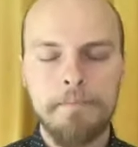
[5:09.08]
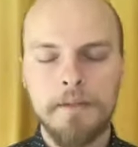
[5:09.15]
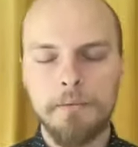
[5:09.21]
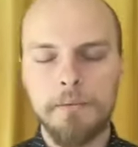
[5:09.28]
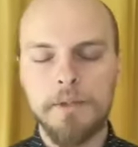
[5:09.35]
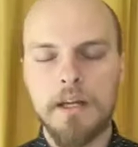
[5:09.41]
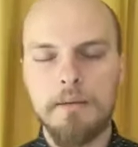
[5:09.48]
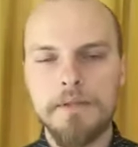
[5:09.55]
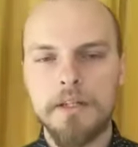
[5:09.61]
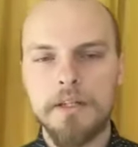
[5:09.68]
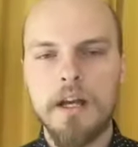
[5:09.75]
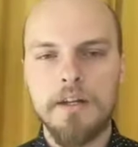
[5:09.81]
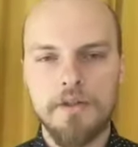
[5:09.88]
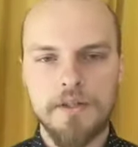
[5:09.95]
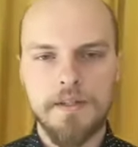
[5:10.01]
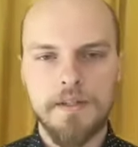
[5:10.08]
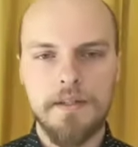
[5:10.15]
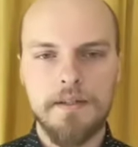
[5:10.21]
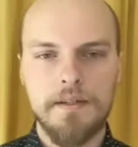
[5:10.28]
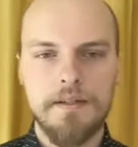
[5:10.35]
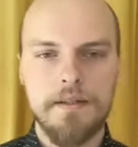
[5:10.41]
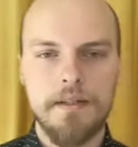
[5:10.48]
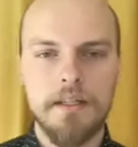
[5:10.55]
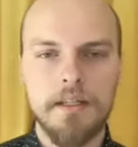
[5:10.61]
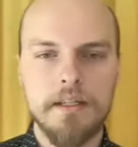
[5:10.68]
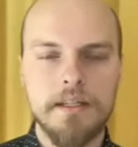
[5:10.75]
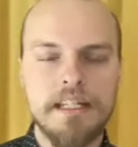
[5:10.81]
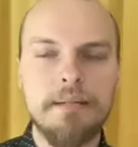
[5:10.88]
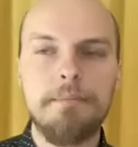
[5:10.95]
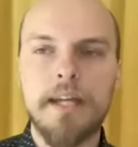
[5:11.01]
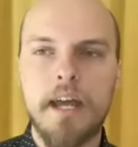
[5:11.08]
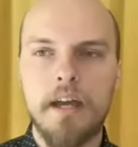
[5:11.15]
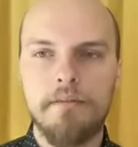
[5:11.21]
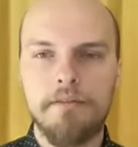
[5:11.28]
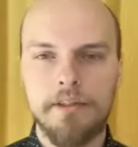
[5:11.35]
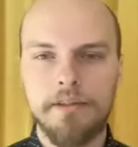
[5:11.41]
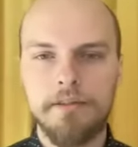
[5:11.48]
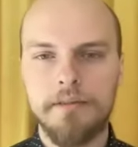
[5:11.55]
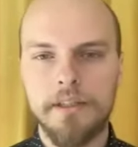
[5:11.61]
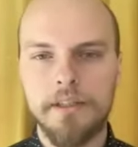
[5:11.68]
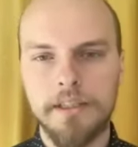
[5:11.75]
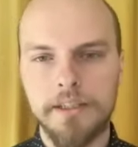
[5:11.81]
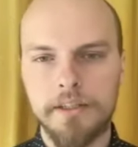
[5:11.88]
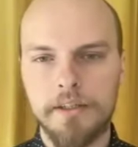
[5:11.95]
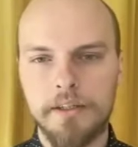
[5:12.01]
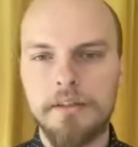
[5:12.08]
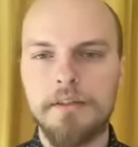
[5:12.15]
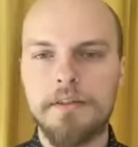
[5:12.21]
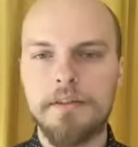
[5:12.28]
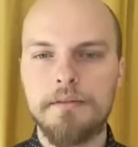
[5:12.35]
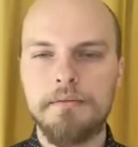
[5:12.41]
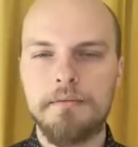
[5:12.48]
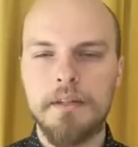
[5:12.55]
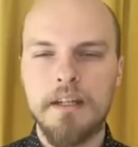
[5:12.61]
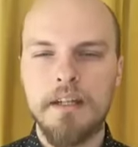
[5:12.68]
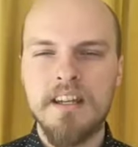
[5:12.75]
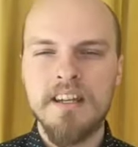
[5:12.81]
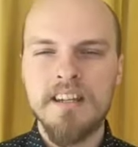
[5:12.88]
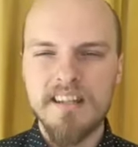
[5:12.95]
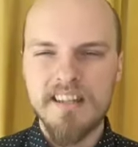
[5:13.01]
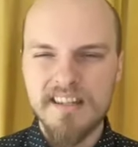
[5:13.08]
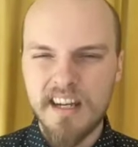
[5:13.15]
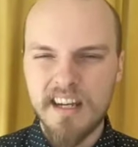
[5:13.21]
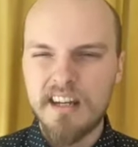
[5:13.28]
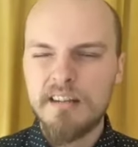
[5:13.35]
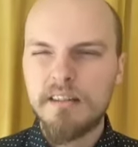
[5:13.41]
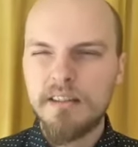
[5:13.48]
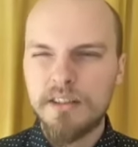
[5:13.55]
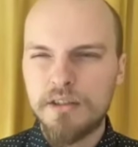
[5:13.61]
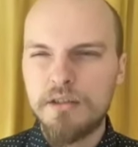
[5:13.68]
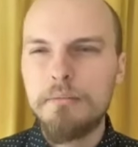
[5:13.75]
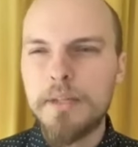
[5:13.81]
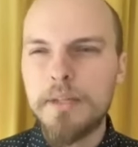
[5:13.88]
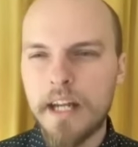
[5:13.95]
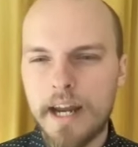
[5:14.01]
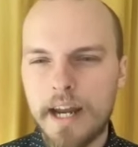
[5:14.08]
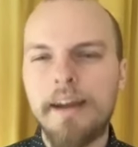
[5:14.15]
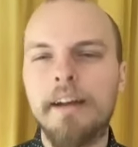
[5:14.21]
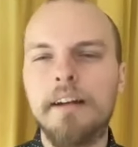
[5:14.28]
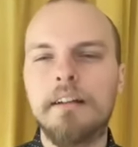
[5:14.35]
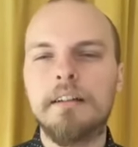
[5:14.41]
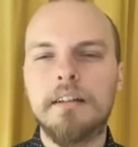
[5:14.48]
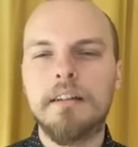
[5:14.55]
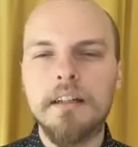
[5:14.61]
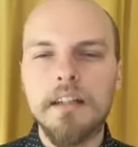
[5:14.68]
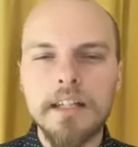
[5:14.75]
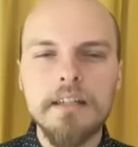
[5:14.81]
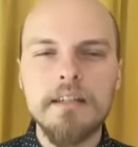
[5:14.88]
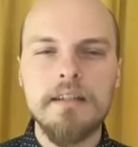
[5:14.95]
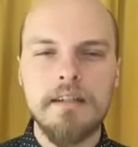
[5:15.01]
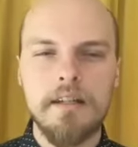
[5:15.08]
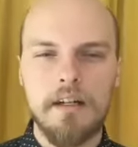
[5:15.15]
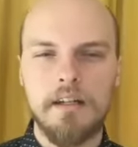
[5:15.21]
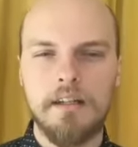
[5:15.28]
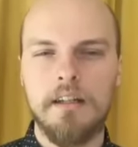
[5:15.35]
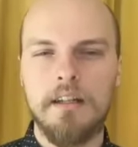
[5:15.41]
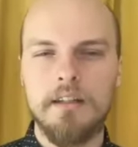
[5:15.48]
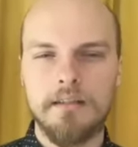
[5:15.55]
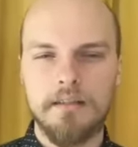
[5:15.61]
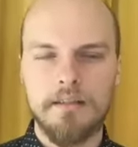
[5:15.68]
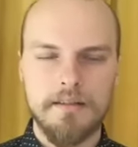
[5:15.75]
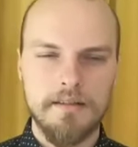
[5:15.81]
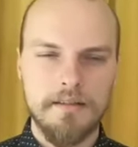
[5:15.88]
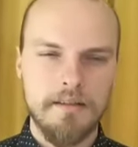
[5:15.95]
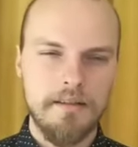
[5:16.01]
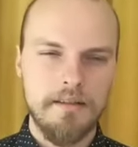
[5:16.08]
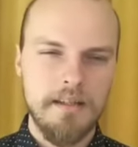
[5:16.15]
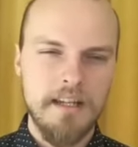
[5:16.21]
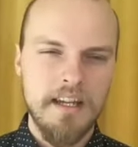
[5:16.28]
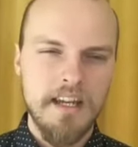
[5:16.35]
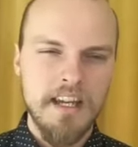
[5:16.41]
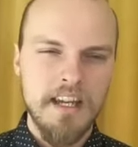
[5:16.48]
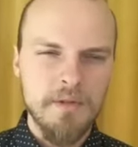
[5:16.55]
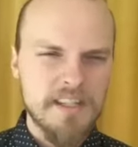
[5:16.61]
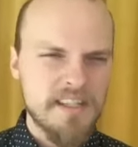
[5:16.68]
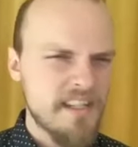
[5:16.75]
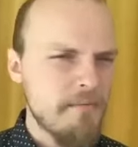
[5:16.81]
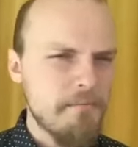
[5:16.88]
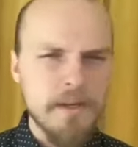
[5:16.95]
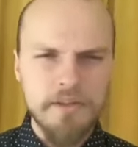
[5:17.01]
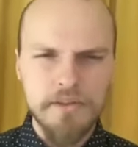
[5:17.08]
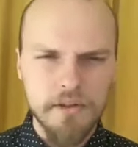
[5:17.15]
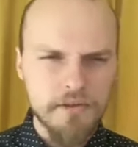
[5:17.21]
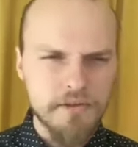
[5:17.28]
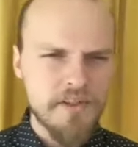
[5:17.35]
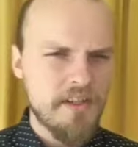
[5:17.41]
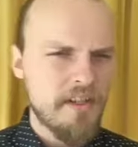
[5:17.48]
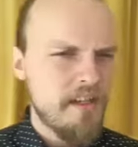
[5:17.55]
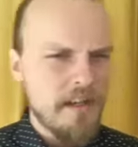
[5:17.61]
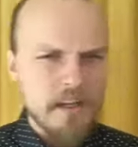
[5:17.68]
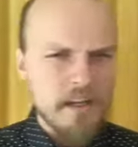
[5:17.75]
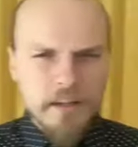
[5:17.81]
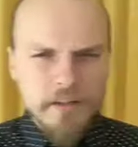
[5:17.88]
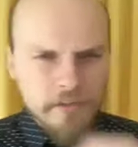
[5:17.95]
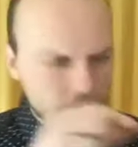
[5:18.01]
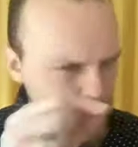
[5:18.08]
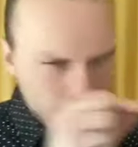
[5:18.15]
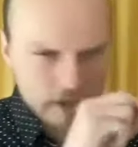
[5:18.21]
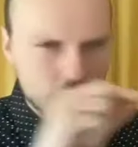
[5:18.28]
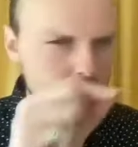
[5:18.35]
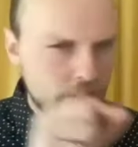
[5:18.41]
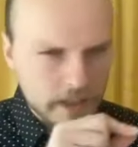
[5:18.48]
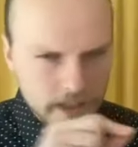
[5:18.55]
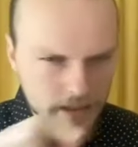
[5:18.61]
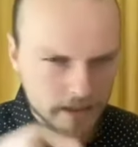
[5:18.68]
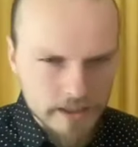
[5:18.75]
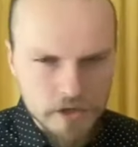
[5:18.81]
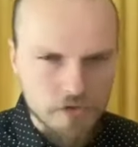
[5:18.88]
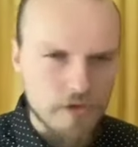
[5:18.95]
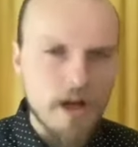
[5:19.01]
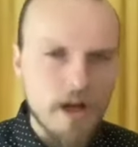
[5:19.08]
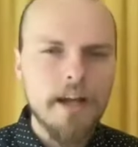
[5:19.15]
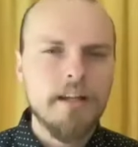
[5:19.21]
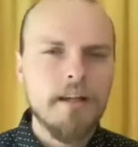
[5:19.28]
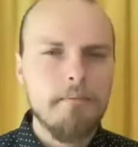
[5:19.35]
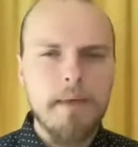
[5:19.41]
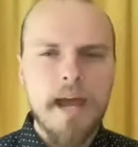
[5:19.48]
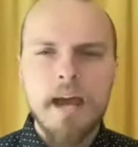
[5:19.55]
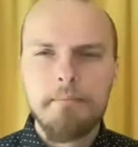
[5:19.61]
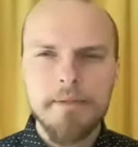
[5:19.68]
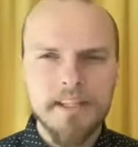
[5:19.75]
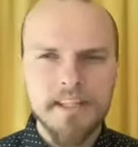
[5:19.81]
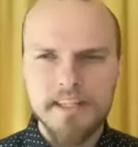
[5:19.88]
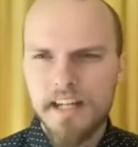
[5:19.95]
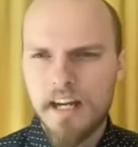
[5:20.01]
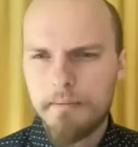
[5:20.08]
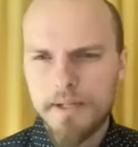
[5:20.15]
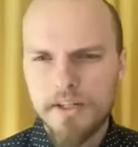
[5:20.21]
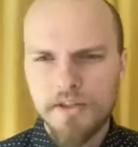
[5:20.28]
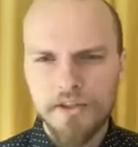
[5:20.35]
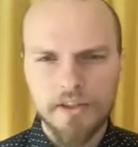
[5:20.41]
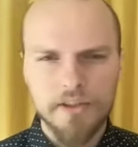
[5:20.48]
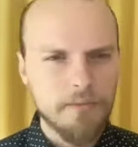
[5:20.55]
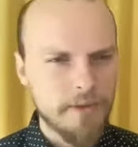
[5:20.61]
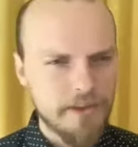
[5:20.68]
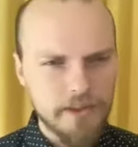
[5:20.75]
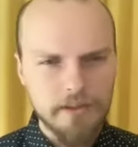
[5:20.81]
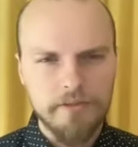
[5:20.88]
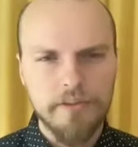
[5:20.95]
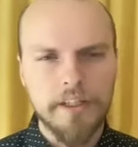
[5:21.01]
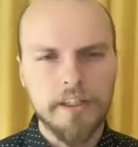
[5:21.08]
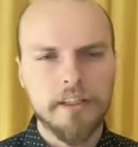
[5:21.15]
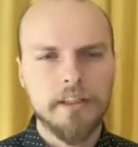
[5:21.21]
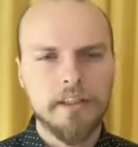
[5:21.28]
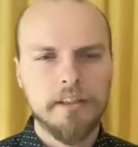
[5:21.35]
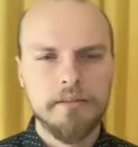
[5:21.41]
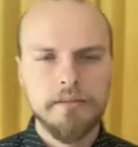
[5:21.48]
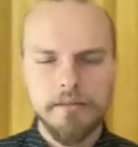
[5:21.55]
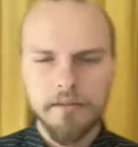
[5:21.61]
We come to consciousness in a deep cavern in the earth. Stale, humid air clings to our lungs. We see Mythos frustratingly drawing a map in the dampened dirt with their finger.